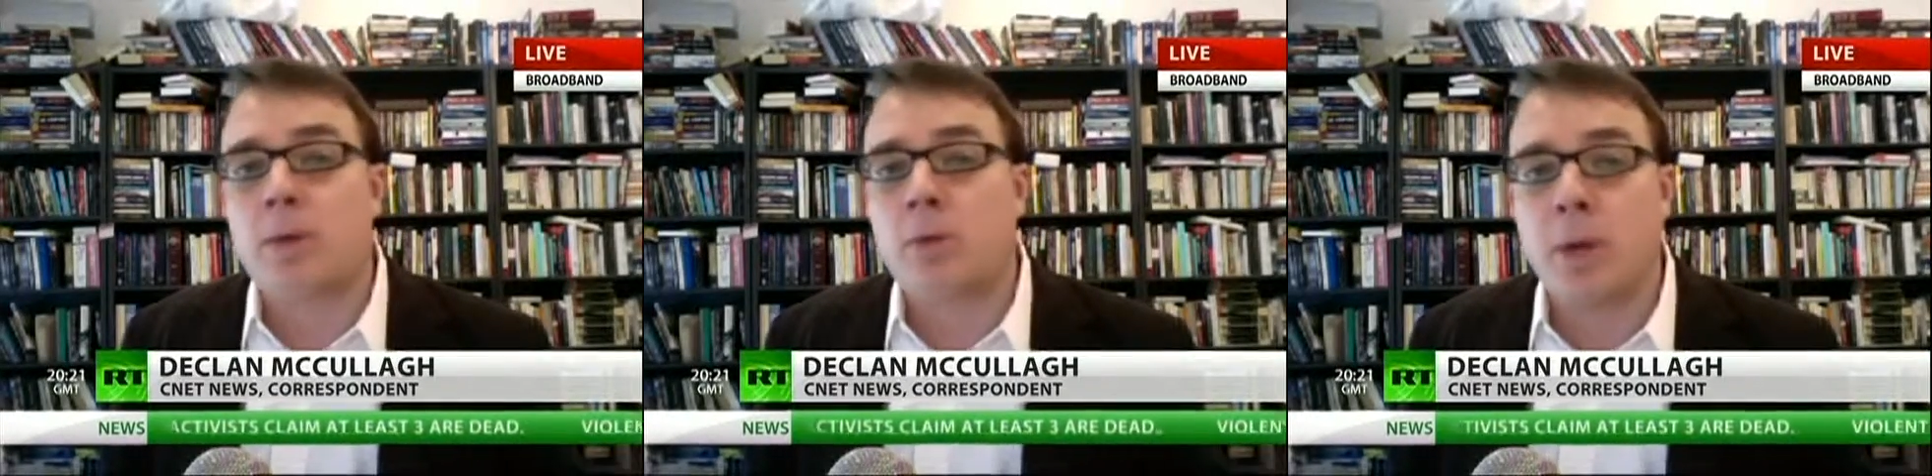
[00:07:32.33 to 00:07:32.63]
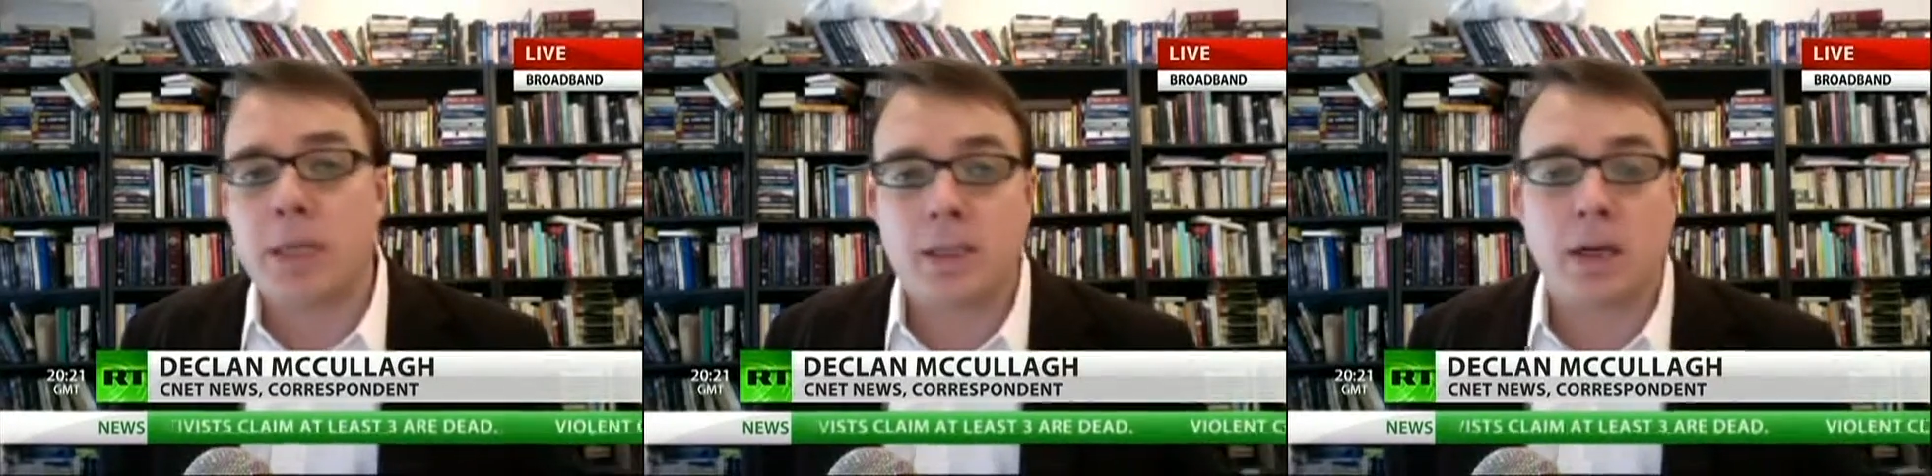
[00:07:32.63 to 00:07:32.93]

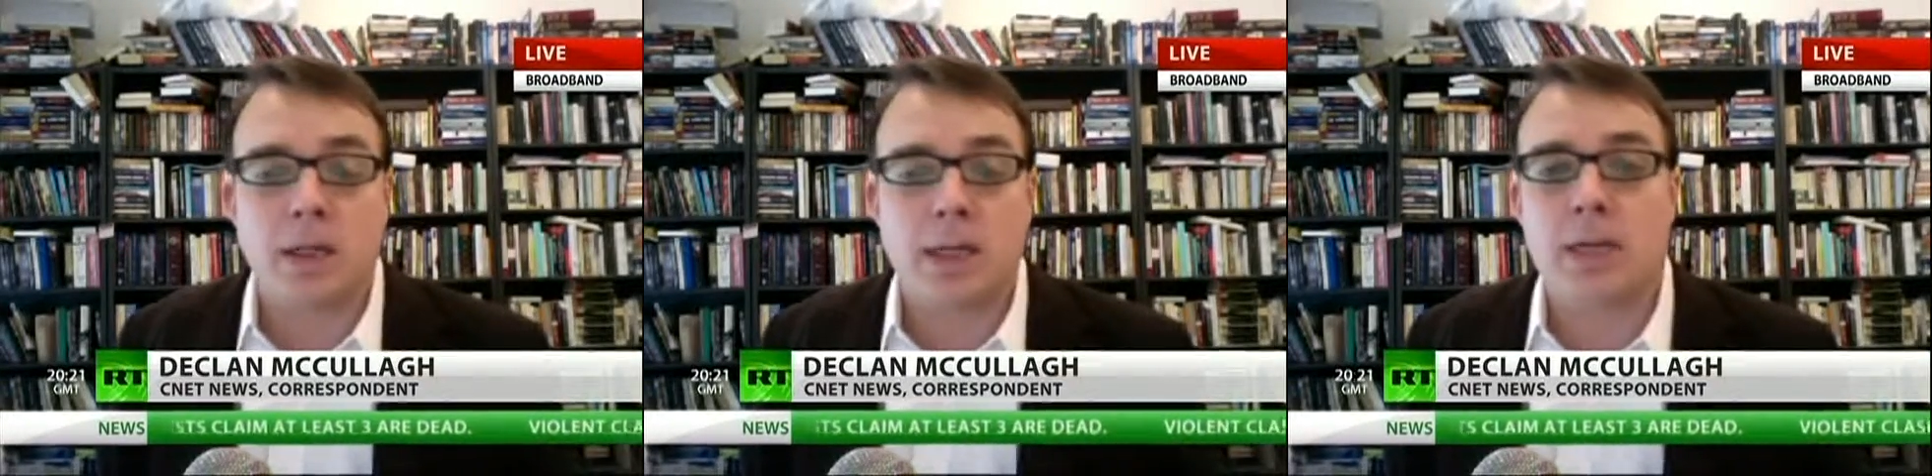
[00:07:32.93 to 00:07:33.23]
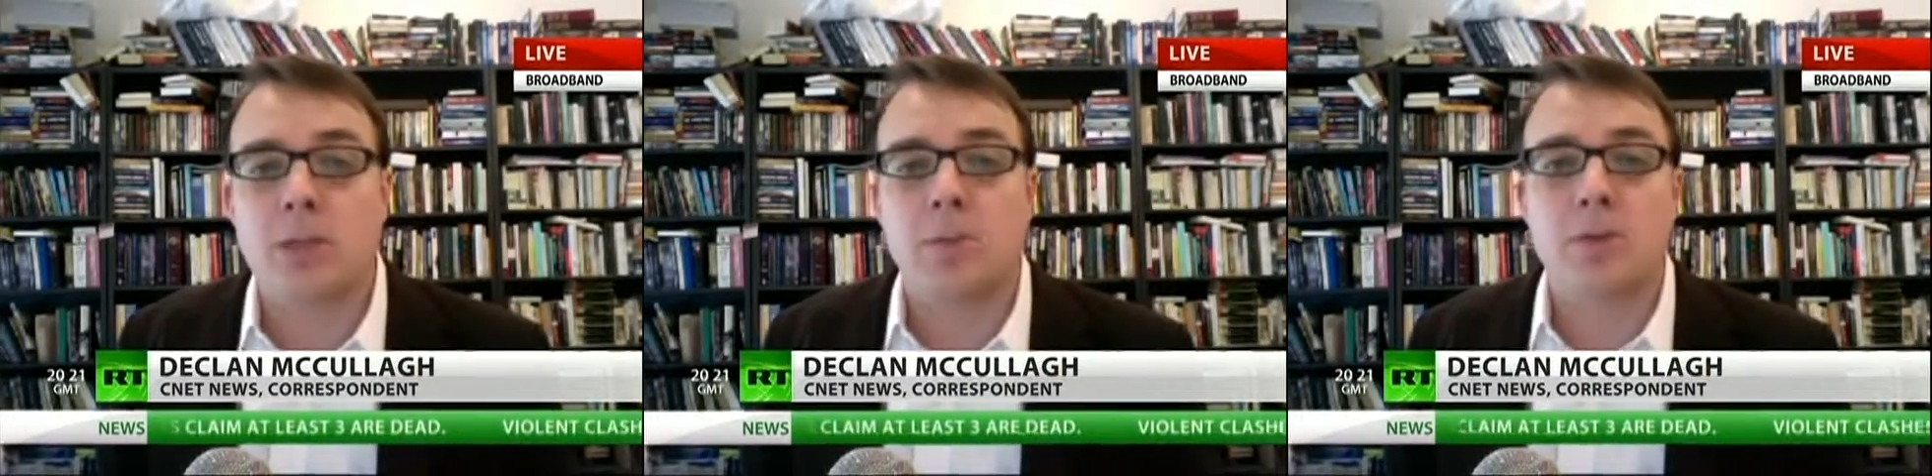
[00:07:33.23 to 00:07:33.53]
ways to
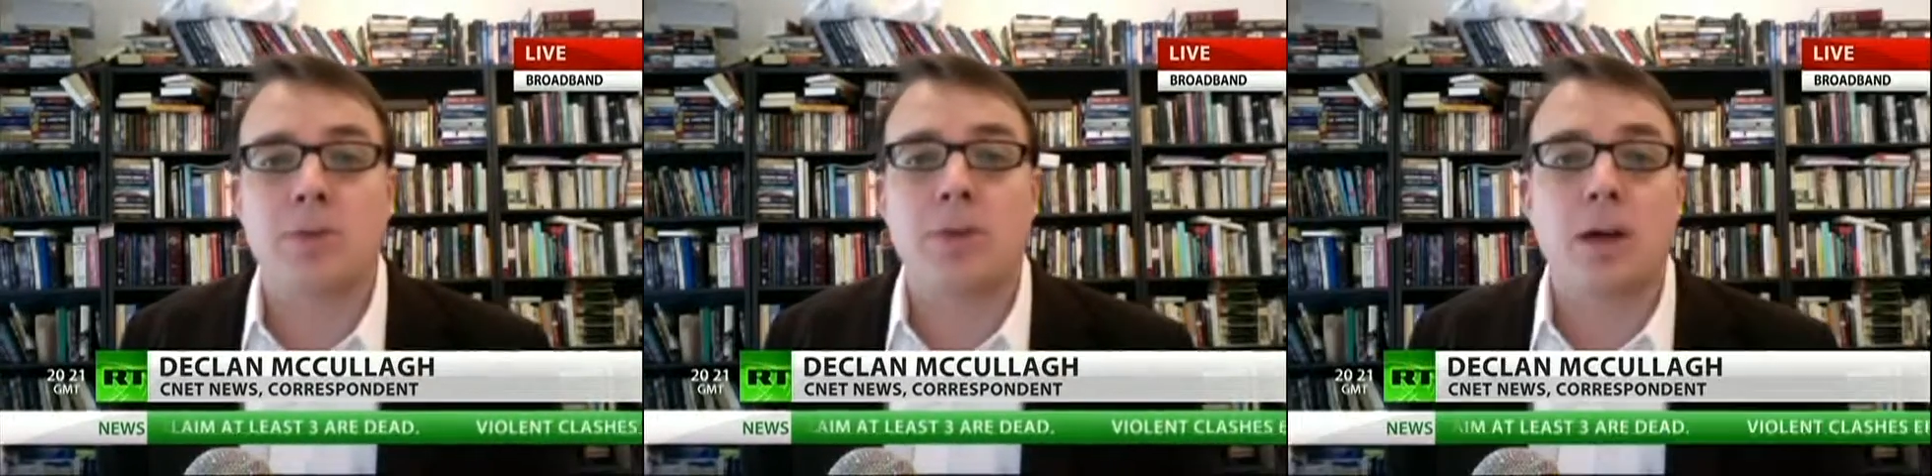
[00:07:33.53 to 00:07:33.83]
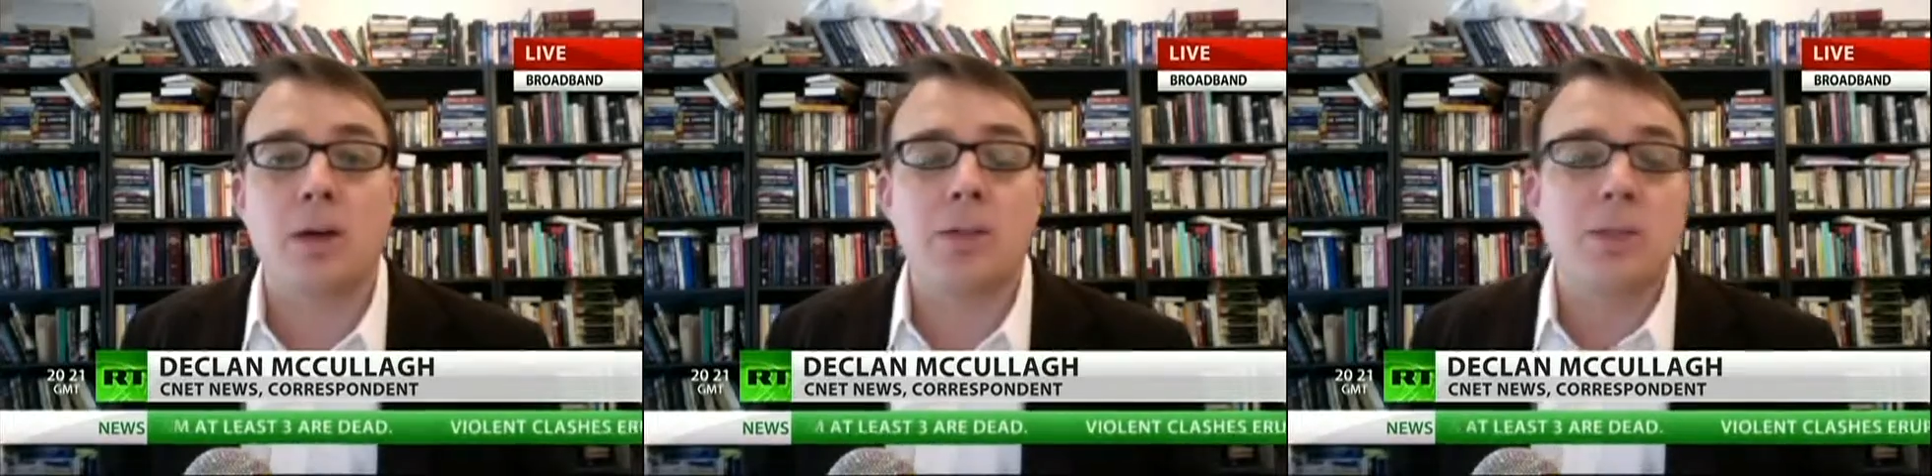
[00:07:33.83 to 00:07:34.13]
contact your members of
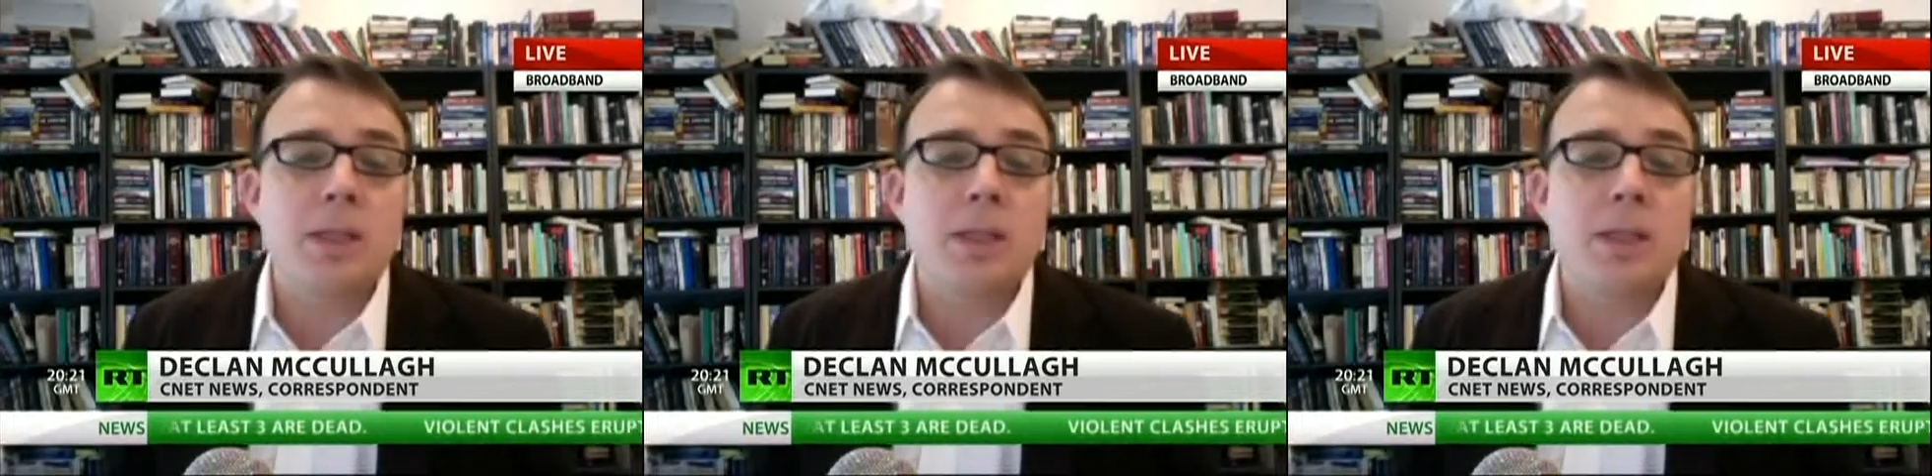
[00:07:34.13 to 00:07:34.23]
Congress.